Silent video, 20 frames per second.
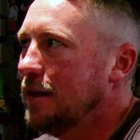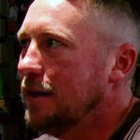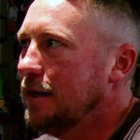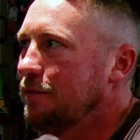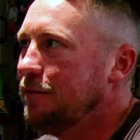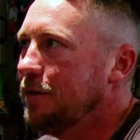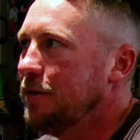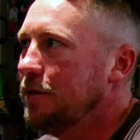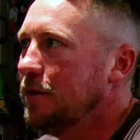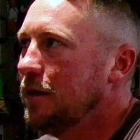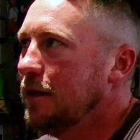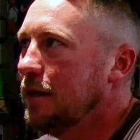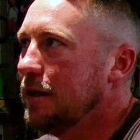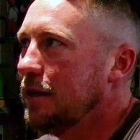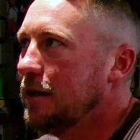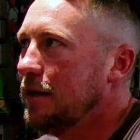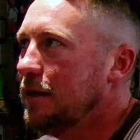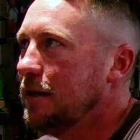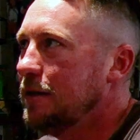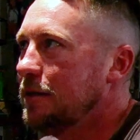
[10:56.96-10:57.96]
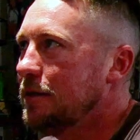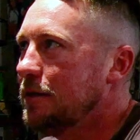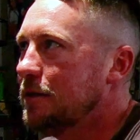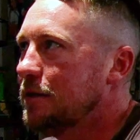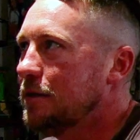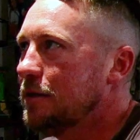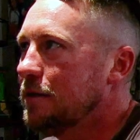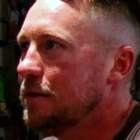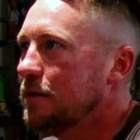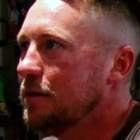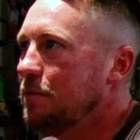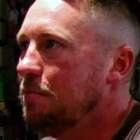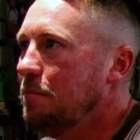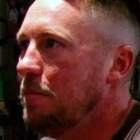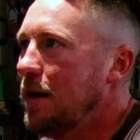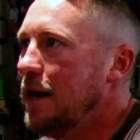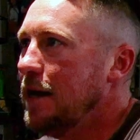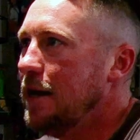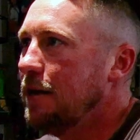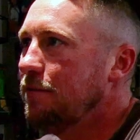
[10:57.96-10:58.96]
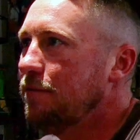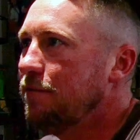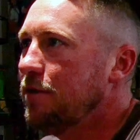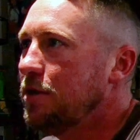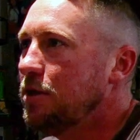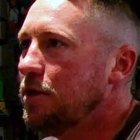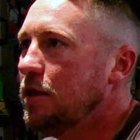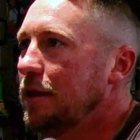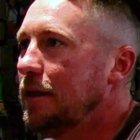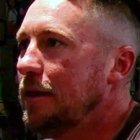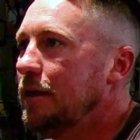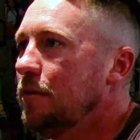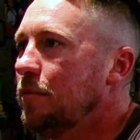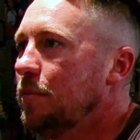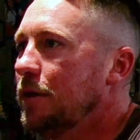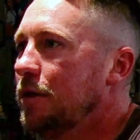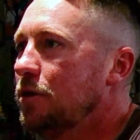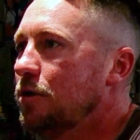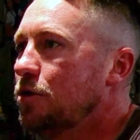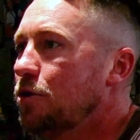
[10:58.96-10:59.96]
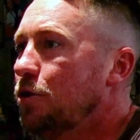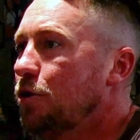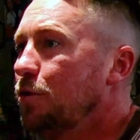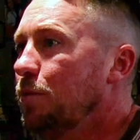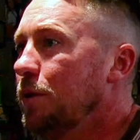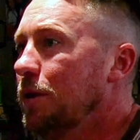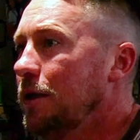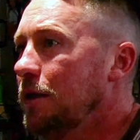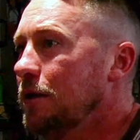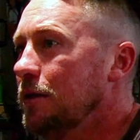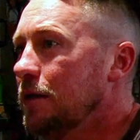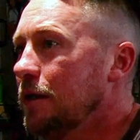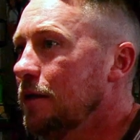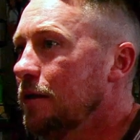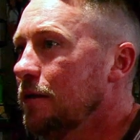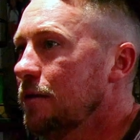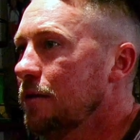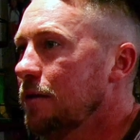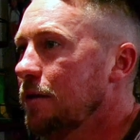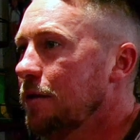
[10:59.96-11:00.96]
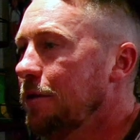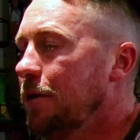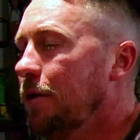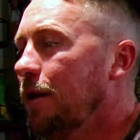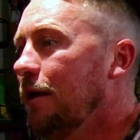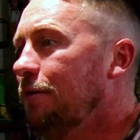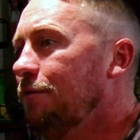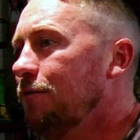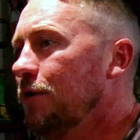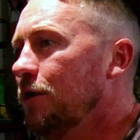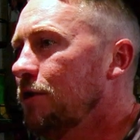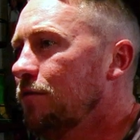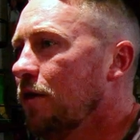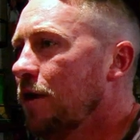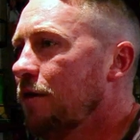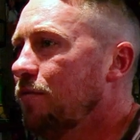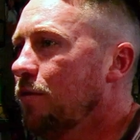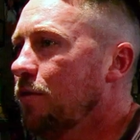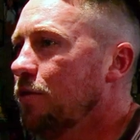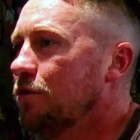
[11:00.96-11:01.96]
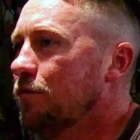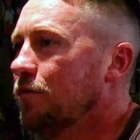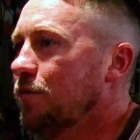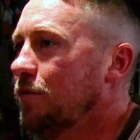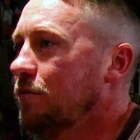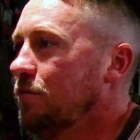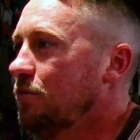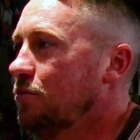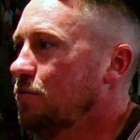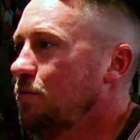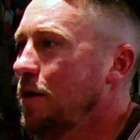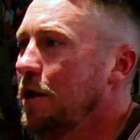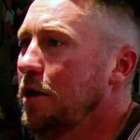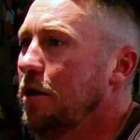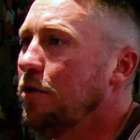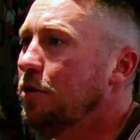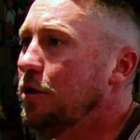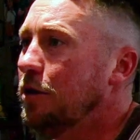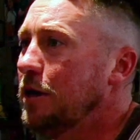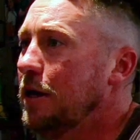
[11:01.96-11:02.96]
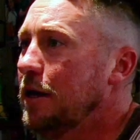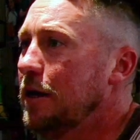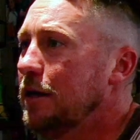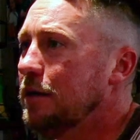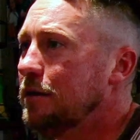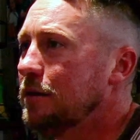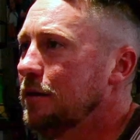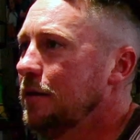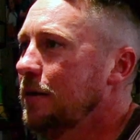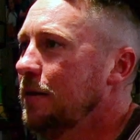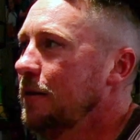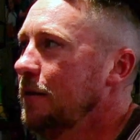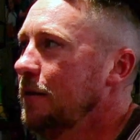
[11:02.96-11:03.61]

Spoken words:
I feel like it's made fishing a little bit too easy. And, you know, I've fished for F1s for 20 odd years,